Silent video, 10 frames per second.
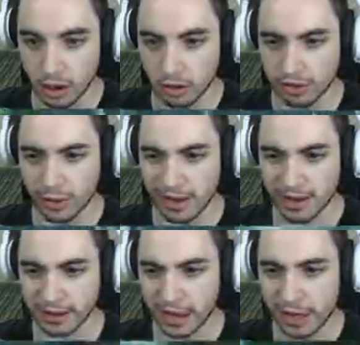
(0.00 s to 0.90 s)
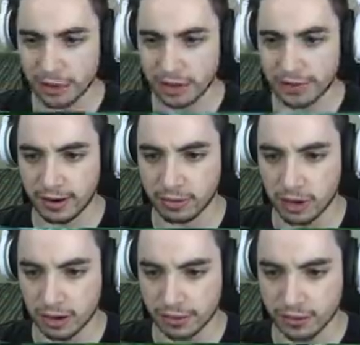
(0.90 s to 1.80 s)
Also, I think that 35
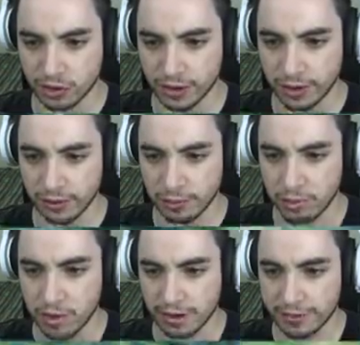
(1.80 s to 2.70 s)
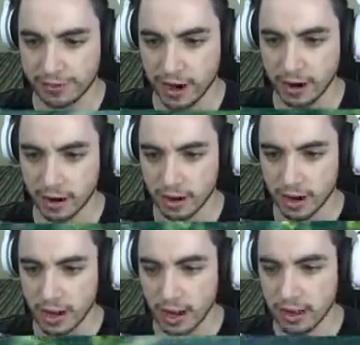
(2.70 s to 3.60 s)
logs for the treehouse is pretty fair.
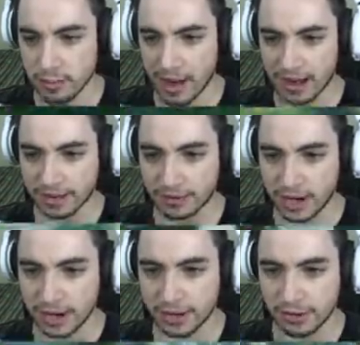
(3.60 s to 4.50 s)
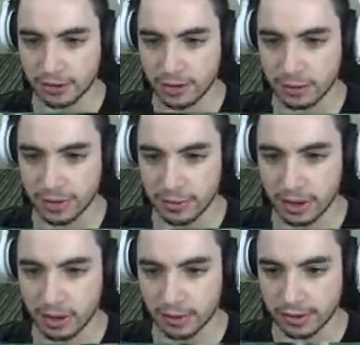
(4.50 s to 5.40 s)
In the past, I've kind of disagreed with how
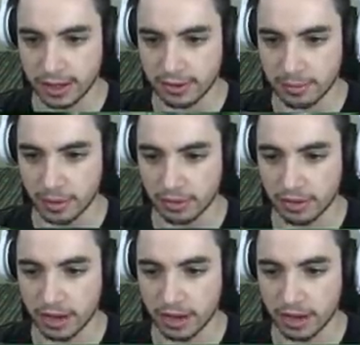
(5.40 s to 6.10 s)
many logs it takes to build